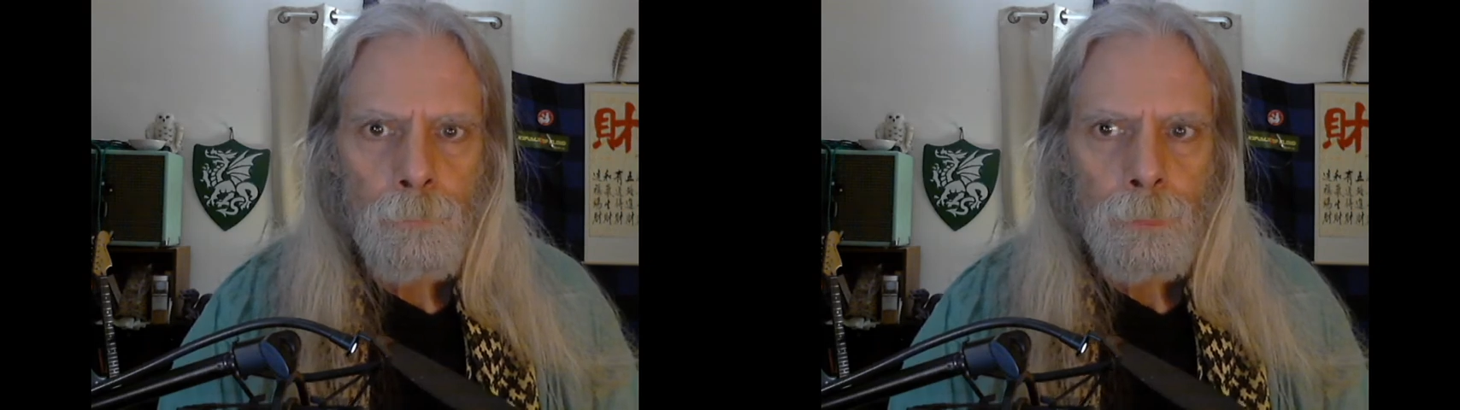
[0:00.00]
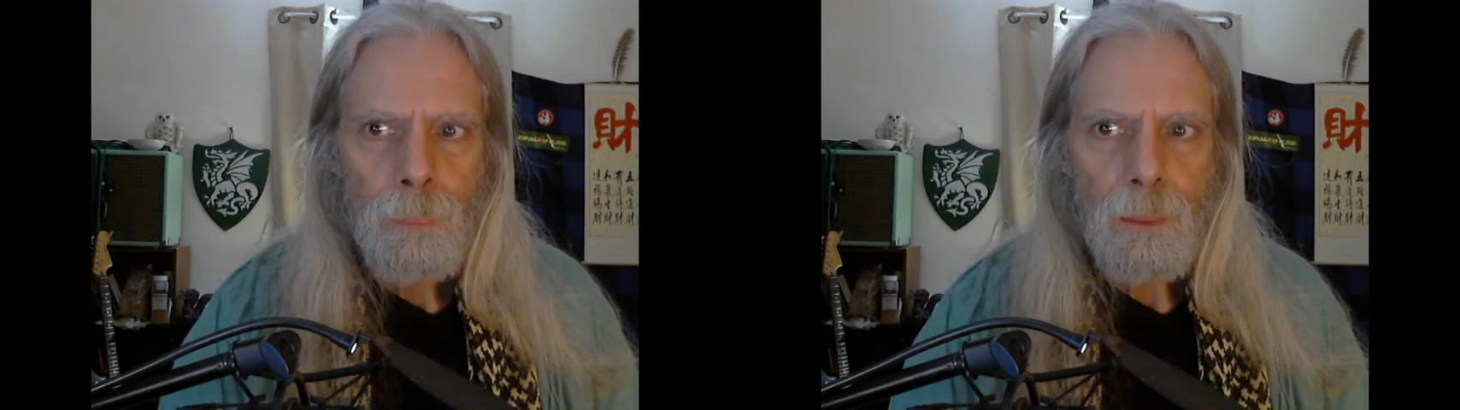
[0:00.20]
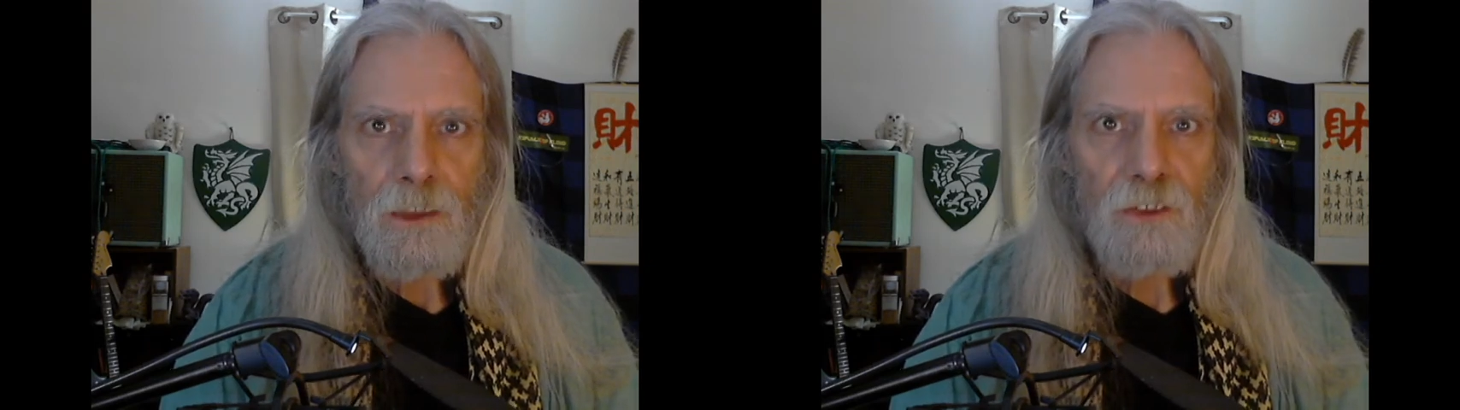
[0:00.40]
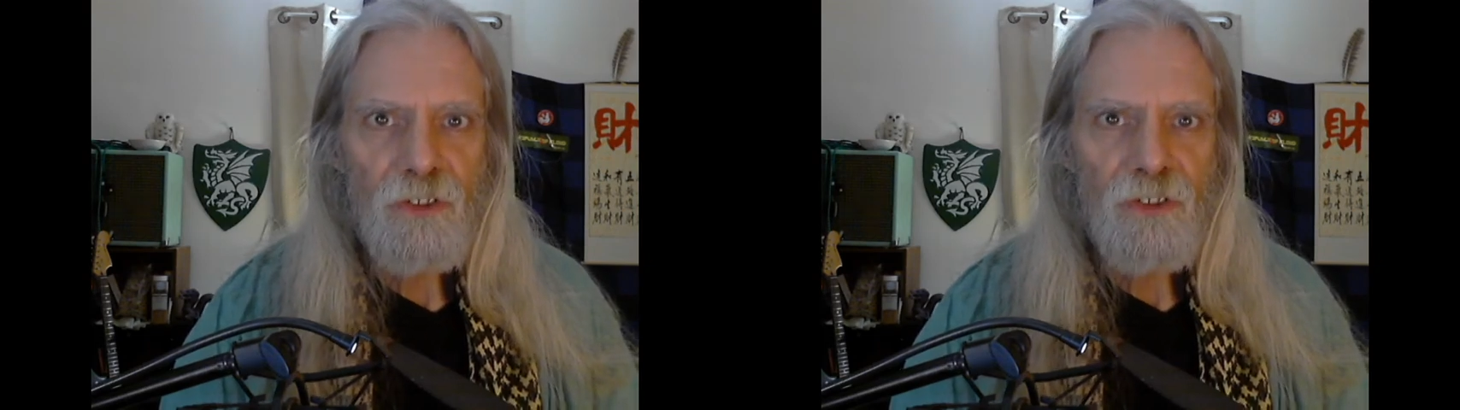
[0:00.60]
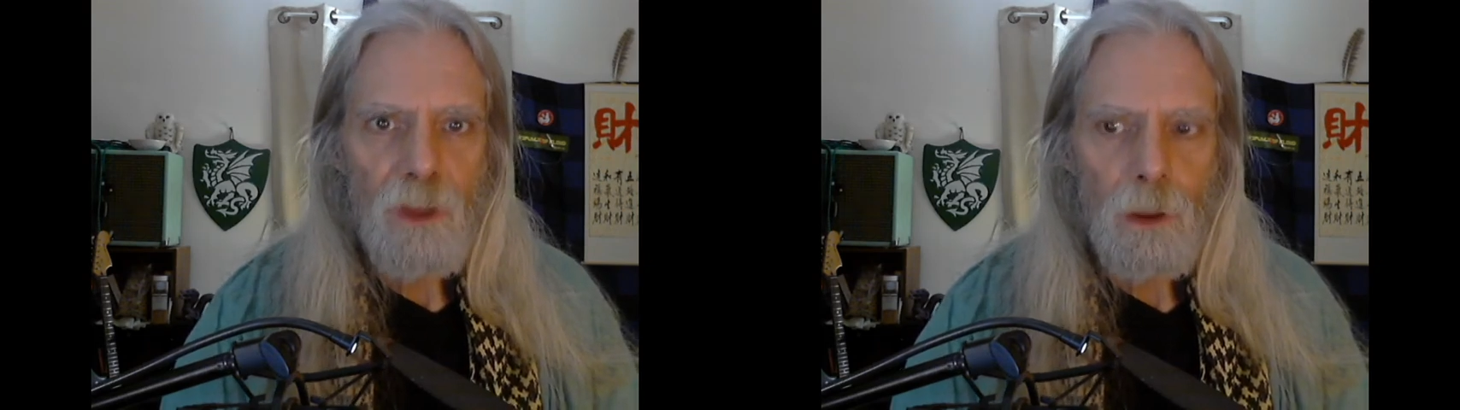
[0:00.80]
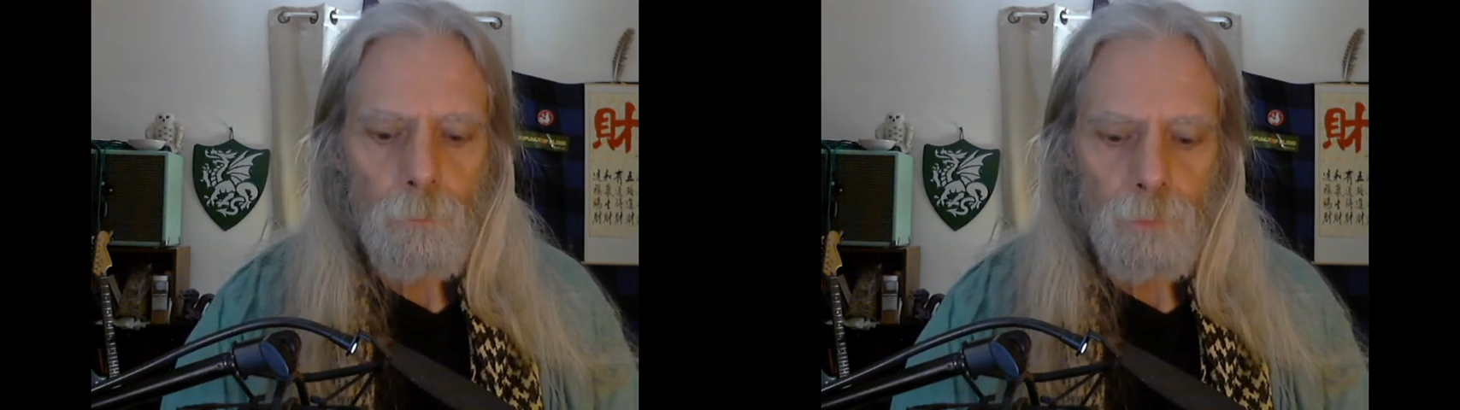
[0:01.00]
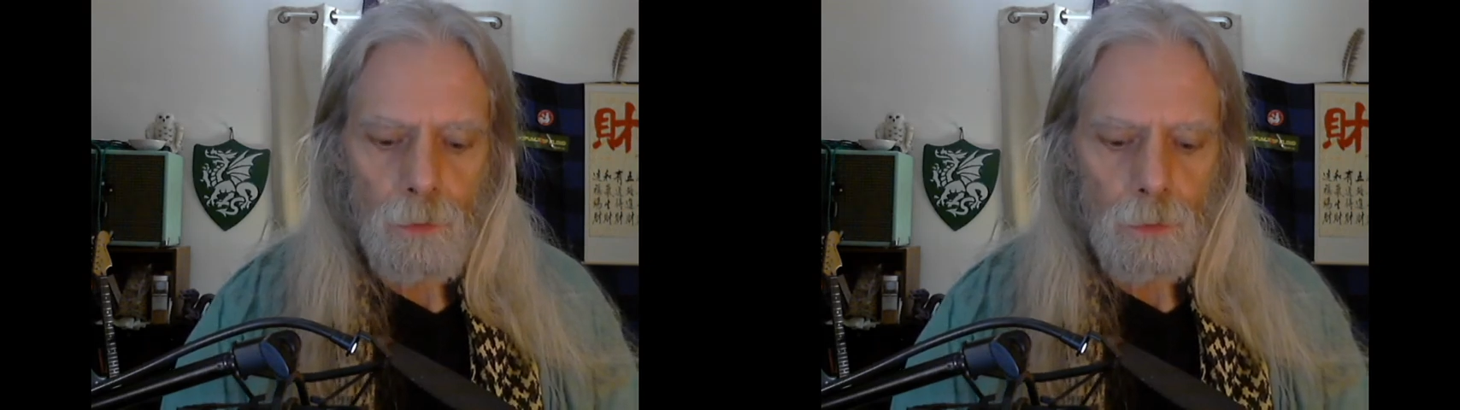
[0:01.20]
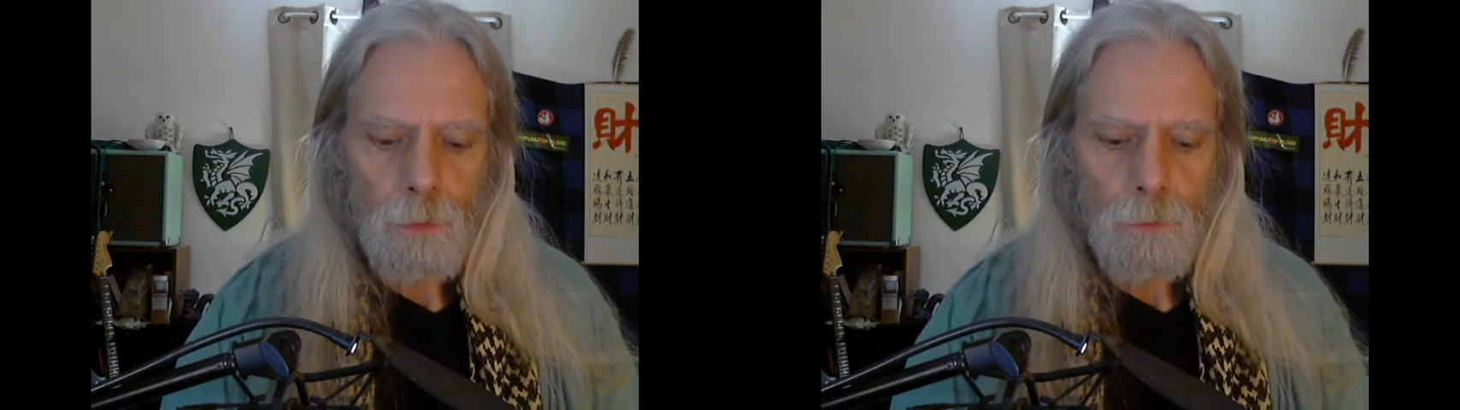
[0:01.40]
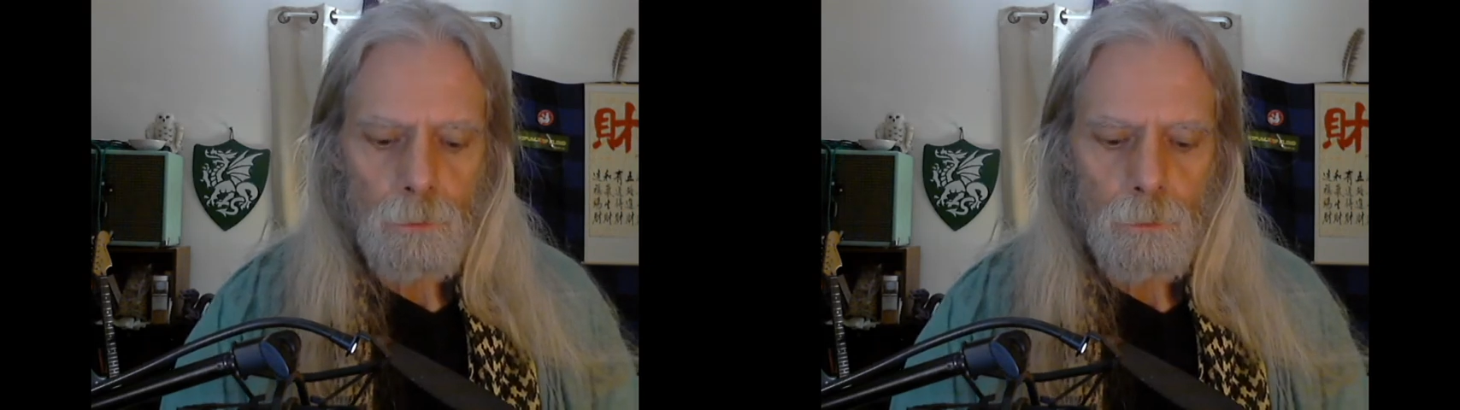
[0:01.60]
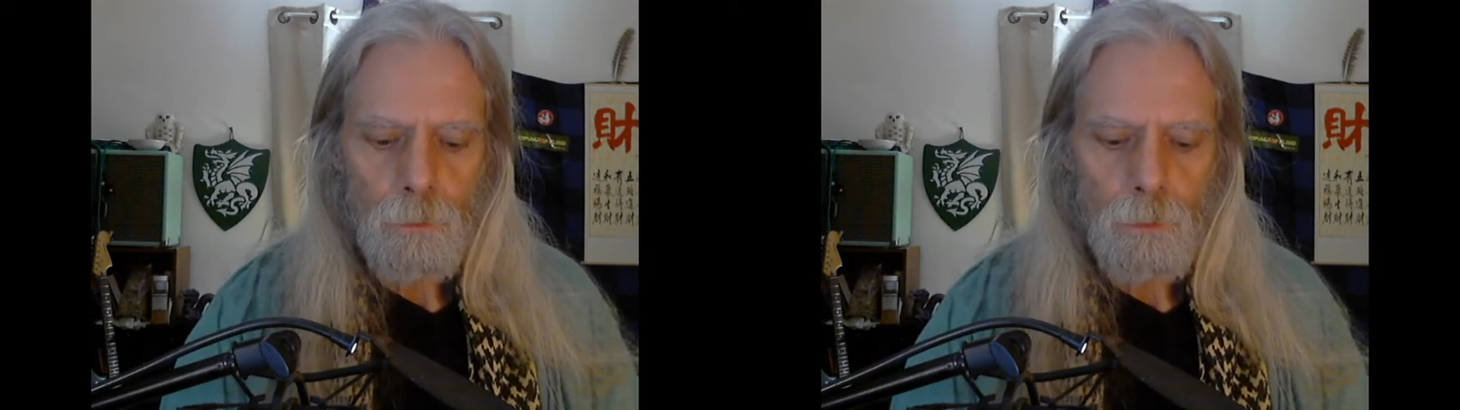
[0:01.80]
example
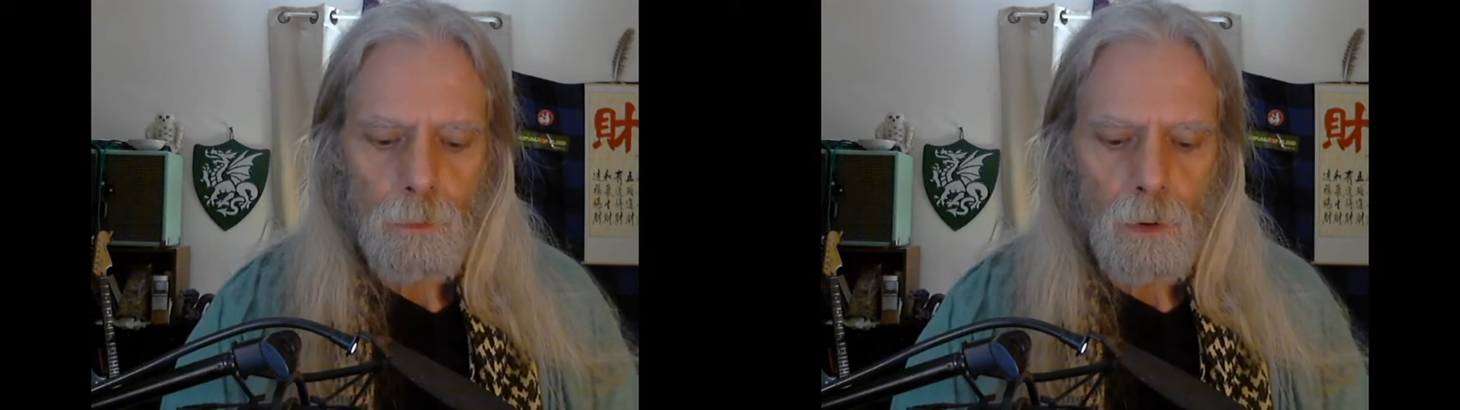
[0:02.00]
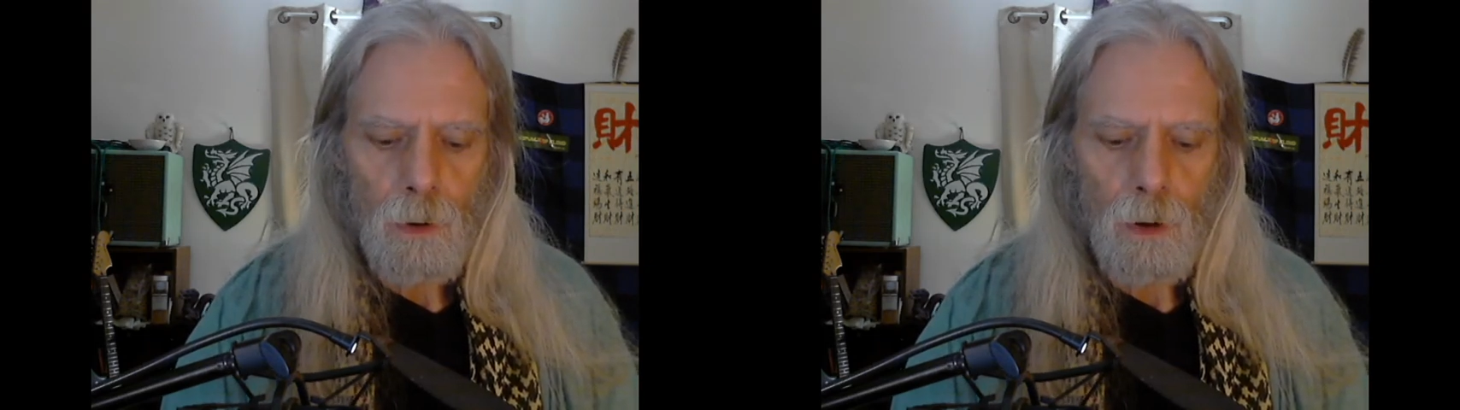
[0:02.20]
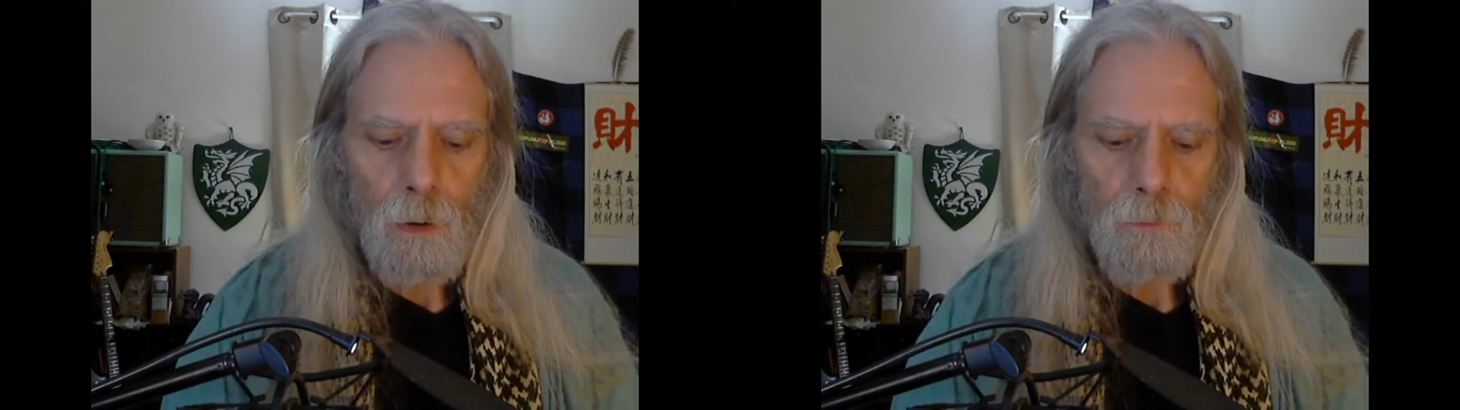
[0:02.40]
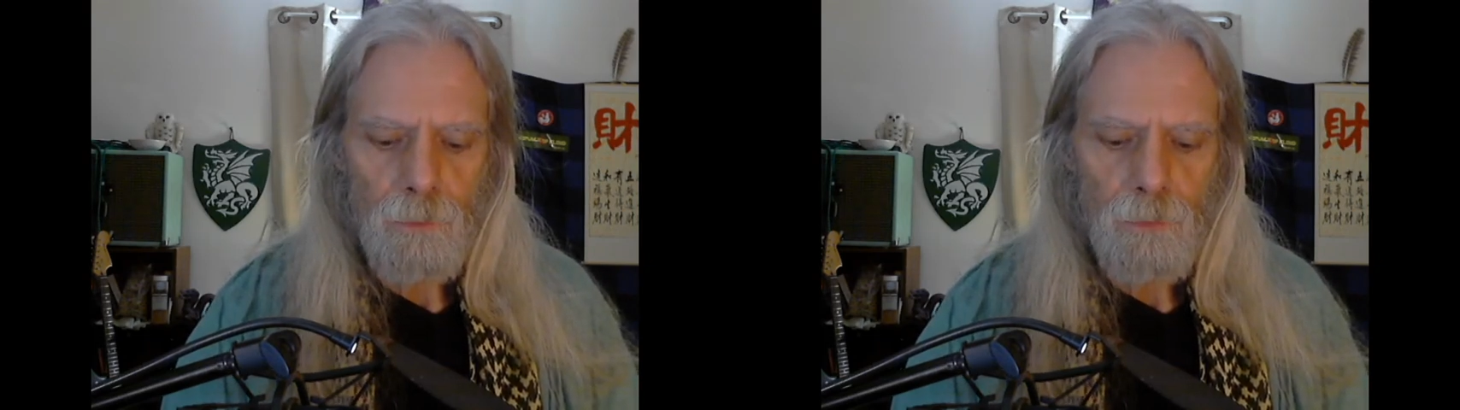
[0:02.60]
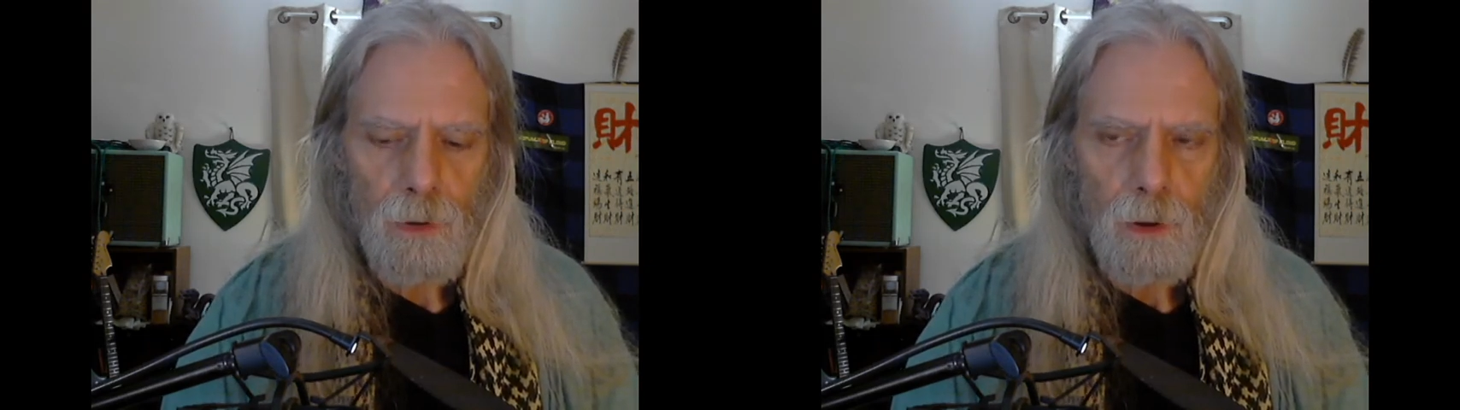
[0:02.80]
of